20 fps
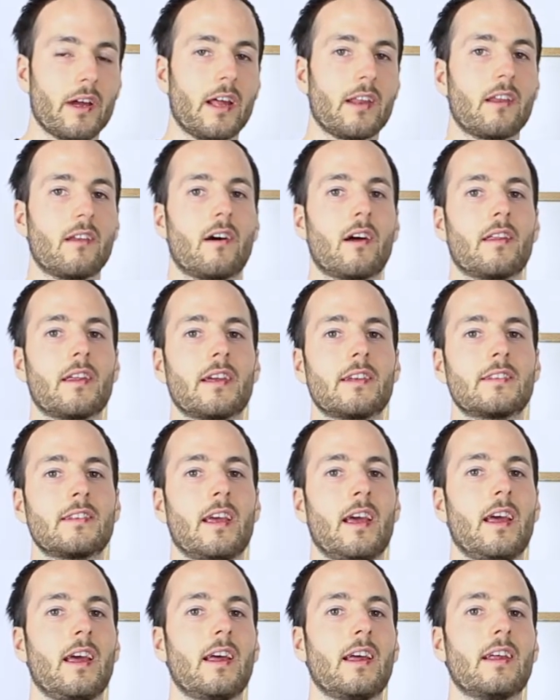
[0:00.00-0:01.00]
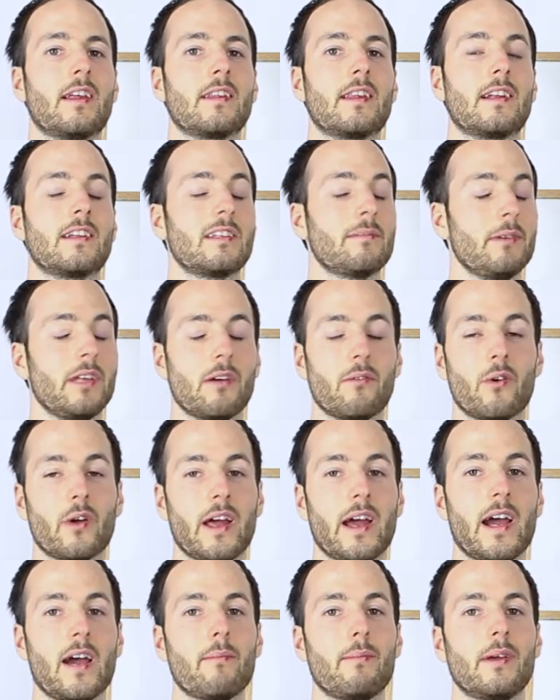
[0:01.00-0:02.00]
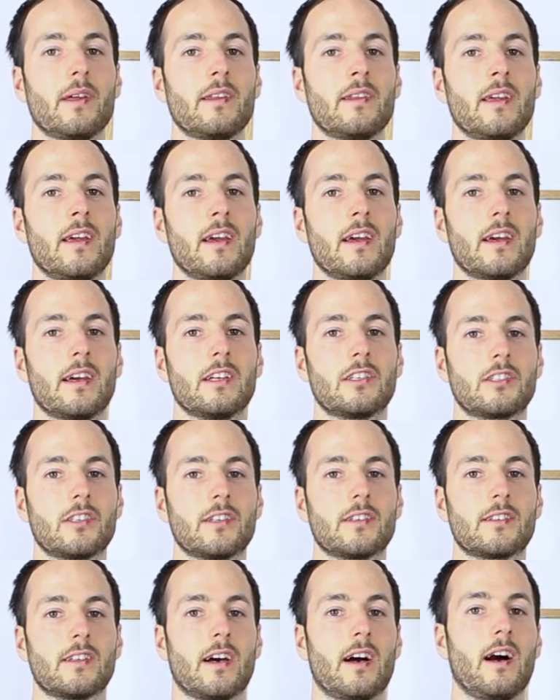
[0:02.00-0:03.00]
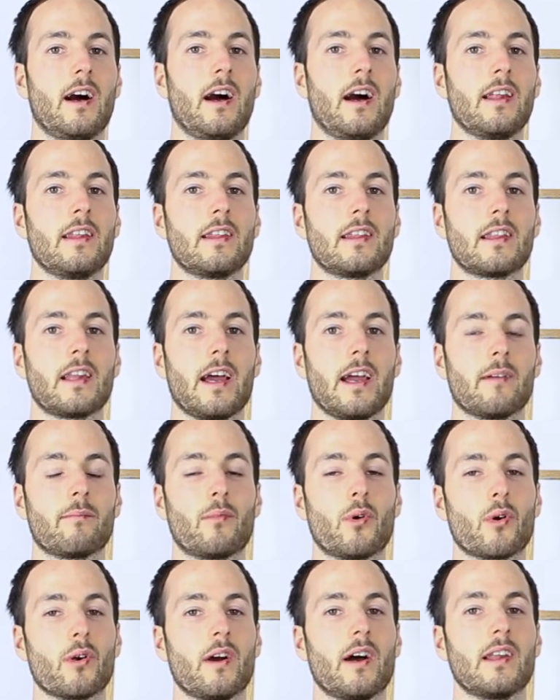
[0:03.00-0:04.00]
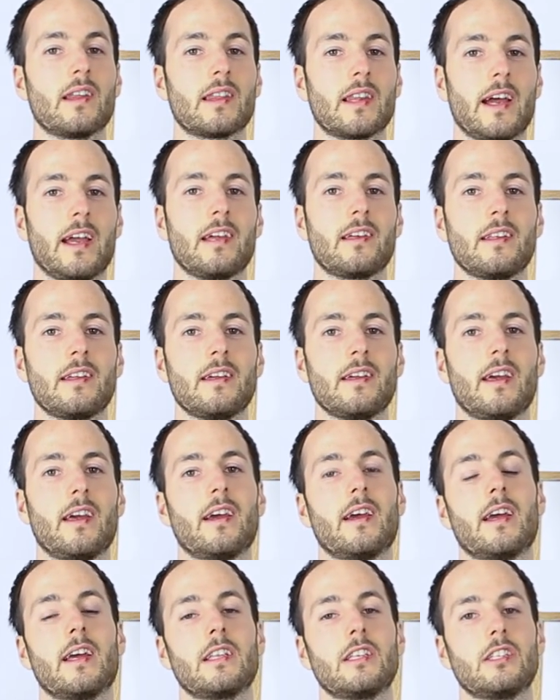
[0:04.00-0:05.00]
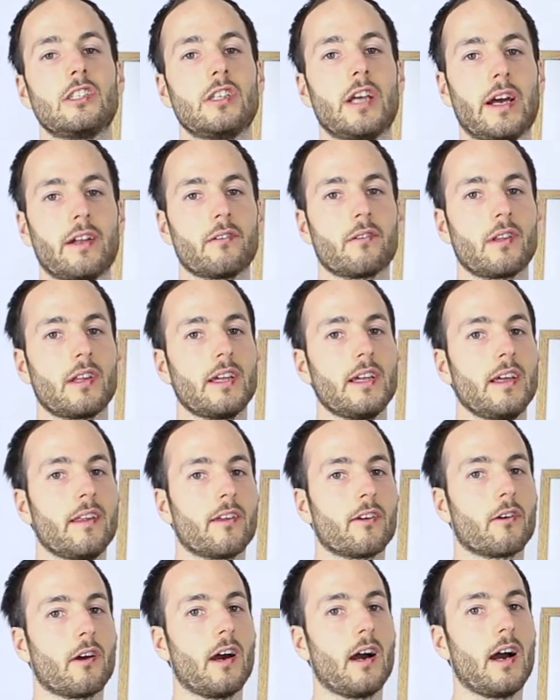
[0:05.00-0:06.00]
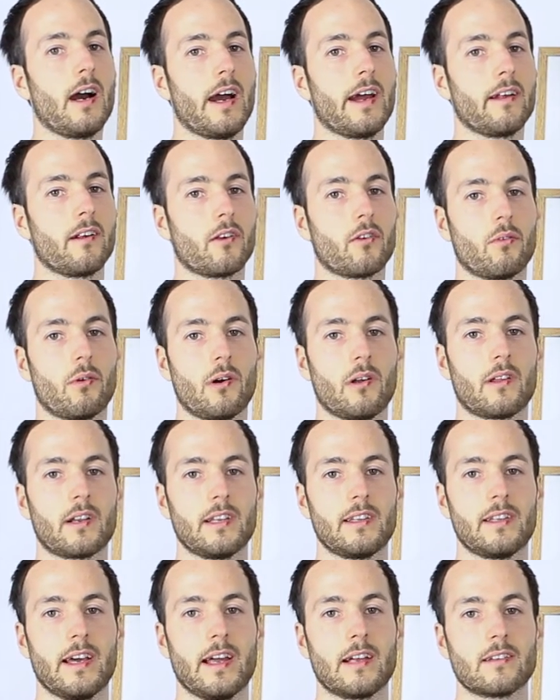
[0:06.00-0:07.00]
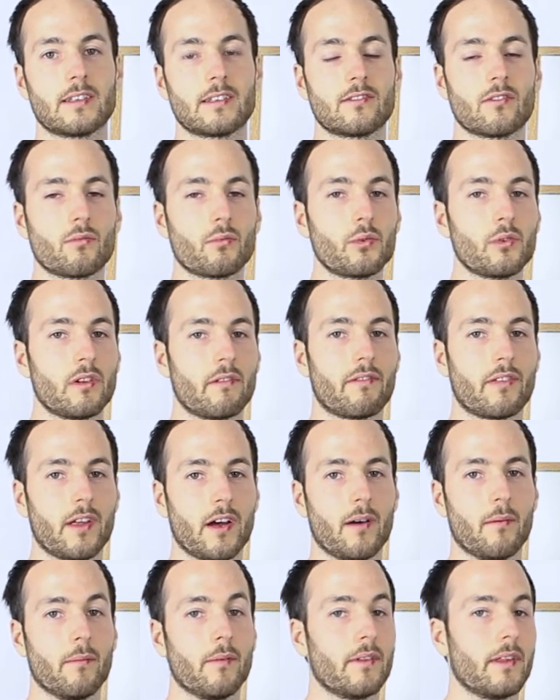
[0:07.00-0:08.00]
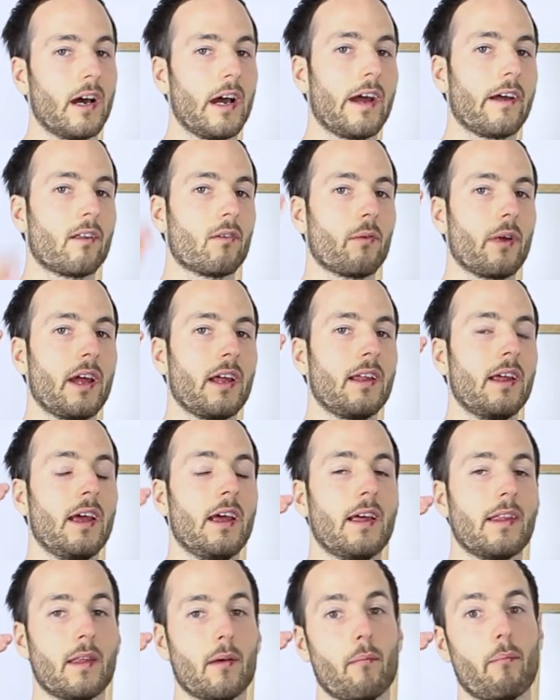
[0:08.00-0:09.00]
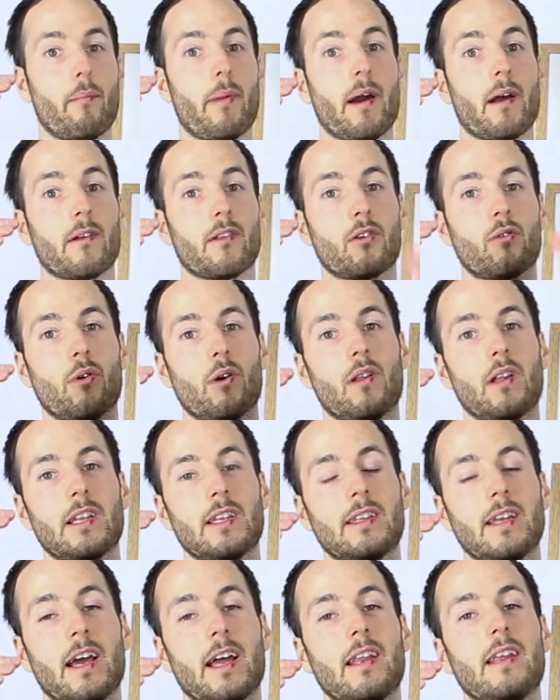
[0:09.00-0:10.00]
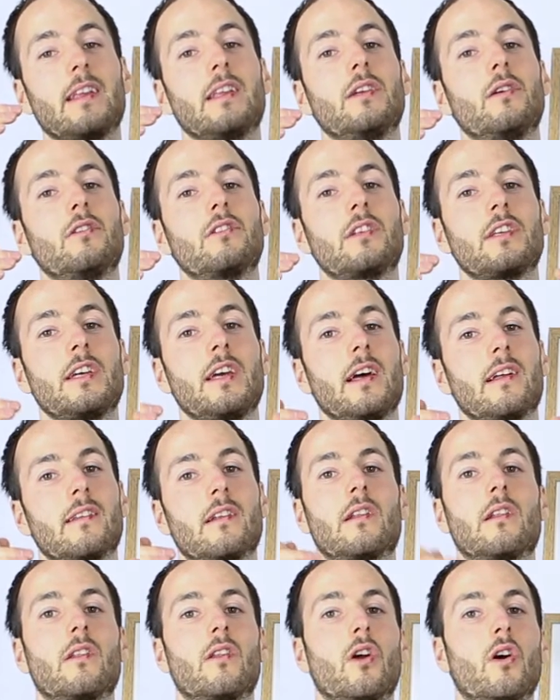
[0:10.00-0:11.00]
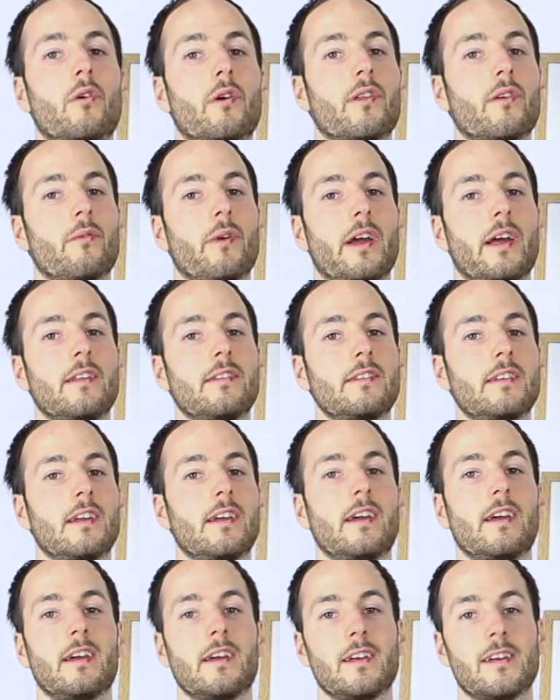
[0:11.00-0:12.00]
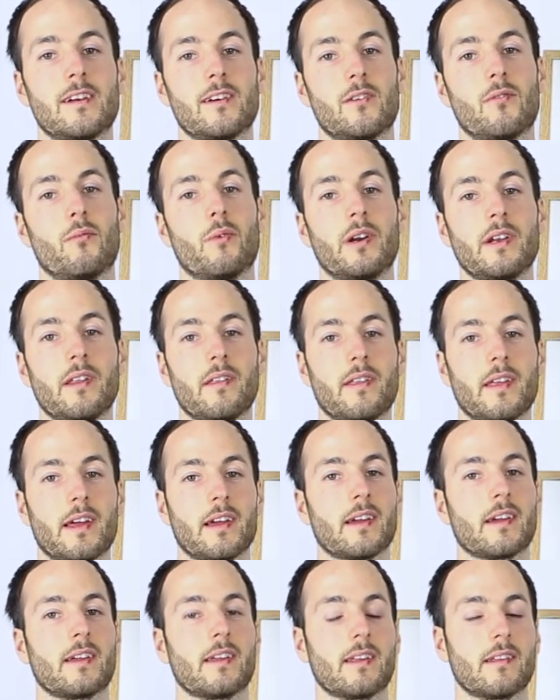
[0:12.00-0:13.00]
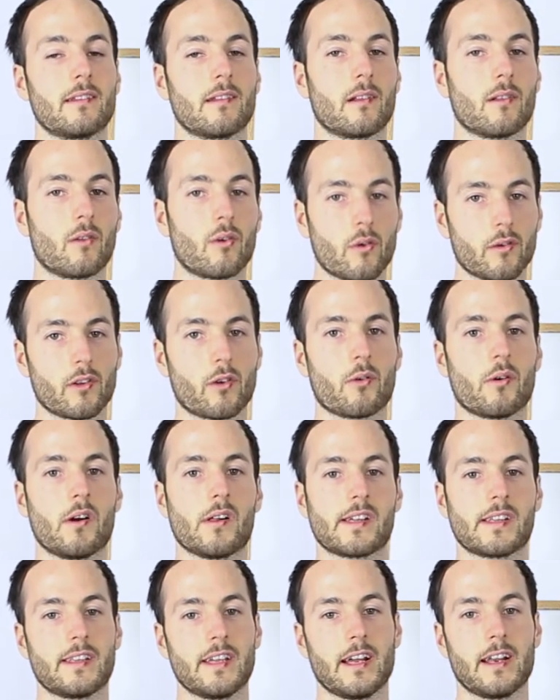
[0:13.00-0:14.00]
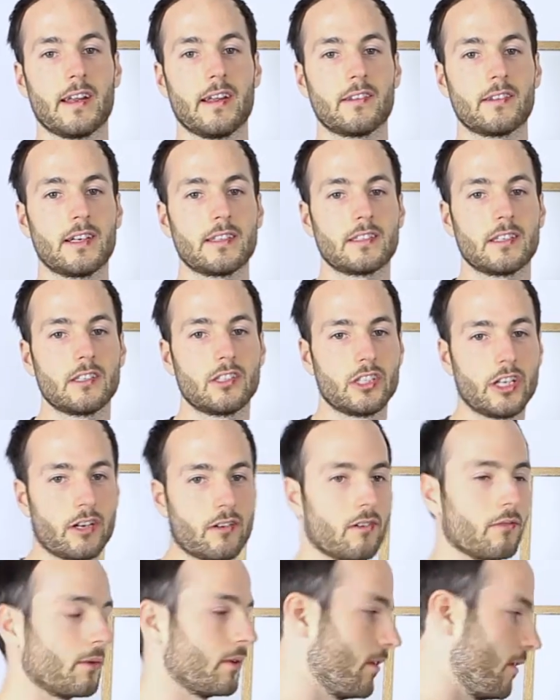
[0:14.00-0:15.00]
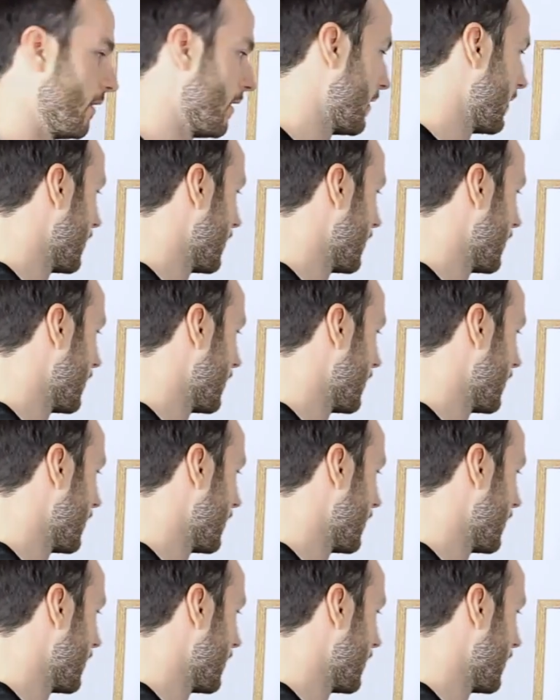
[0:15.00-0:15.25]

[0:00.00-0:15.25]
rent and all this. That doesn't mean it won't happen, it's just more unlikely, and generally they're a higher quality tenant. That's a rule of thumb. The higher the rent, the better the quality of tenant usually. The lower the rent, what do you think? The lower the quality of tenant. So that's a general rule.